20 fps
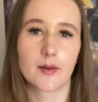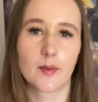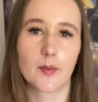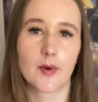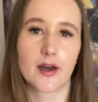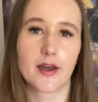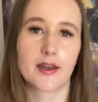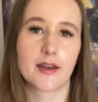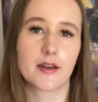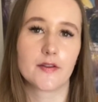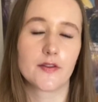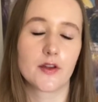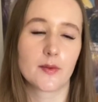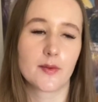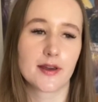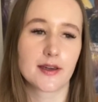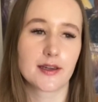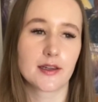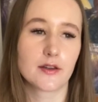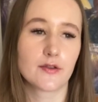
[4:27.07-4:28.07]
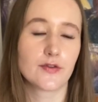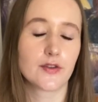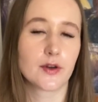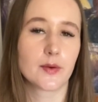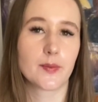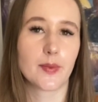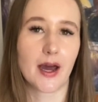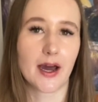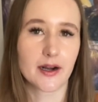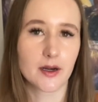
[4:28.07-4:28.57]
But if they're making you feel
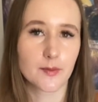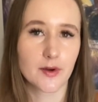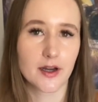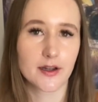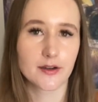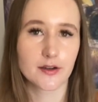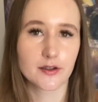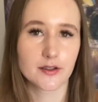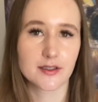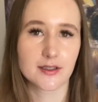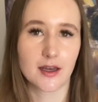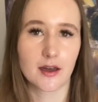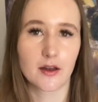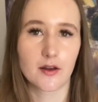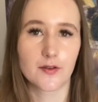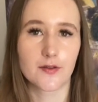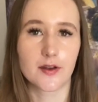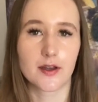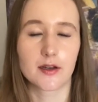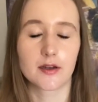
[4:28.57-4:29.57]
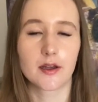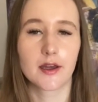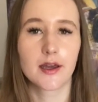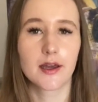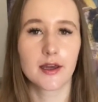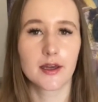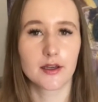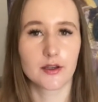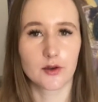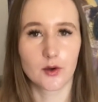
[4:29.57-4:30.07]
bad about yourself and
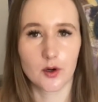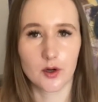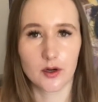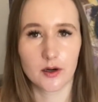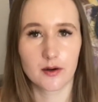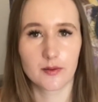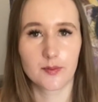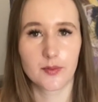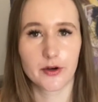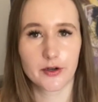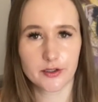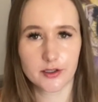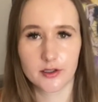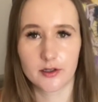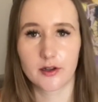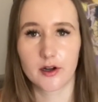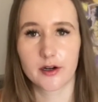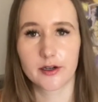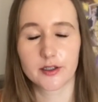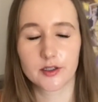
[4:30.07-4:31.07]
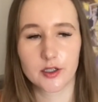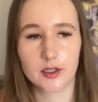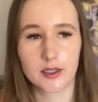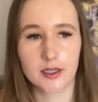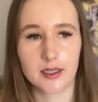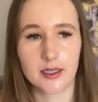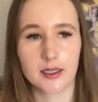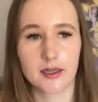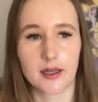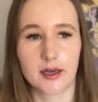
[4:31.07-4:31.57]
your personal art
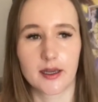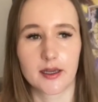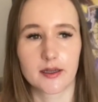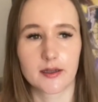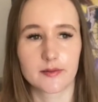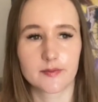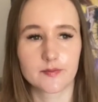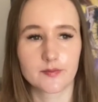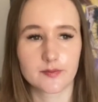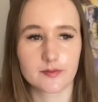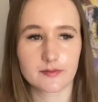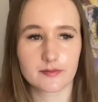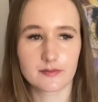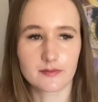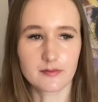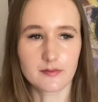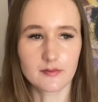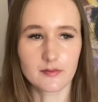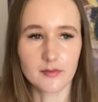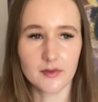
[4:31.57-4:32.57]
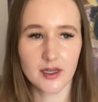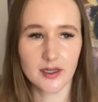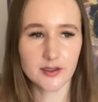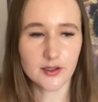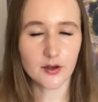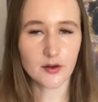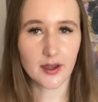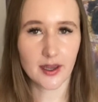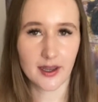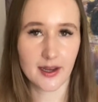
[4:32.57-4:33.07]
journey, like, it's
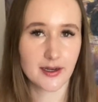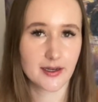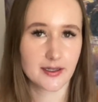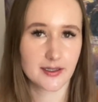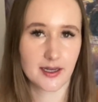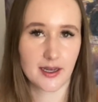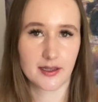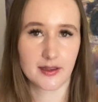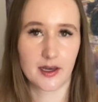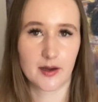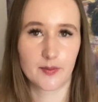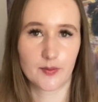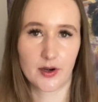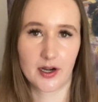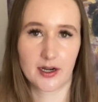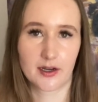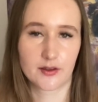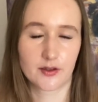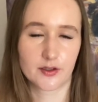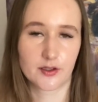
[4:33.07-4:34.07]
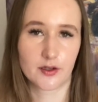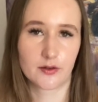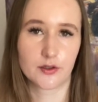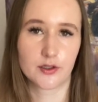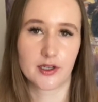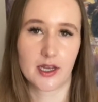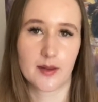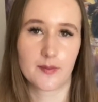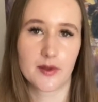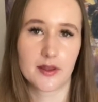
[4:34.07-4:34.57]
okay to take that break, and there's no
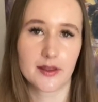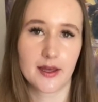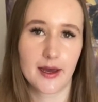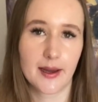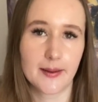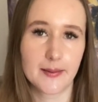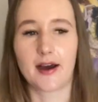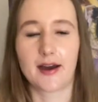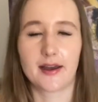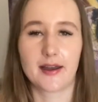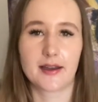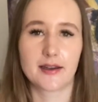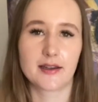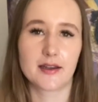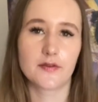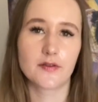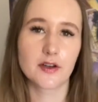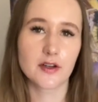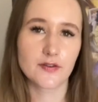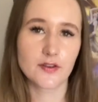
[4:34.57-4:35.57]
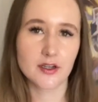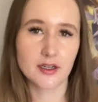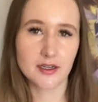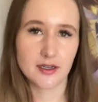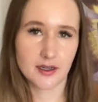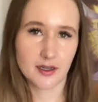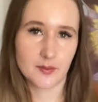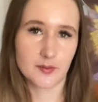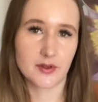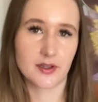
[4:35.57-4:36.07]
shame in that. And even if you need to
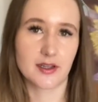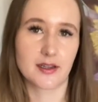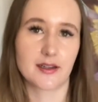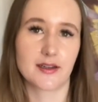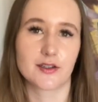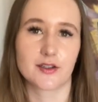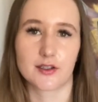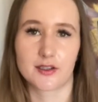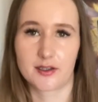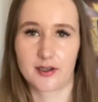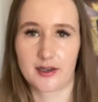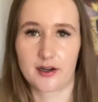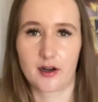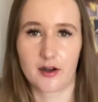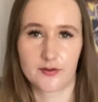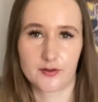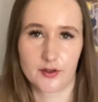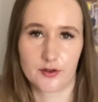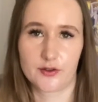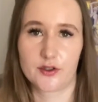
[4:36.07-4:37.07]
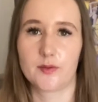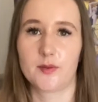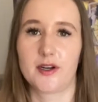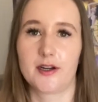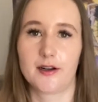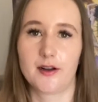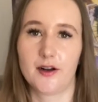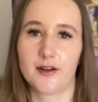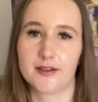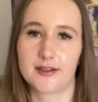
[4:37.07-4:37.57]
completely just get off social
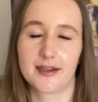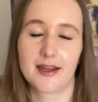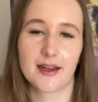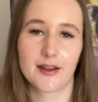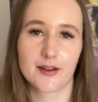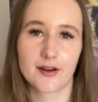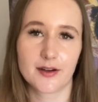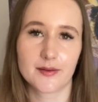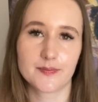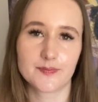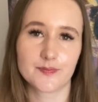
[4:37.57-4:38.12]
media altogether,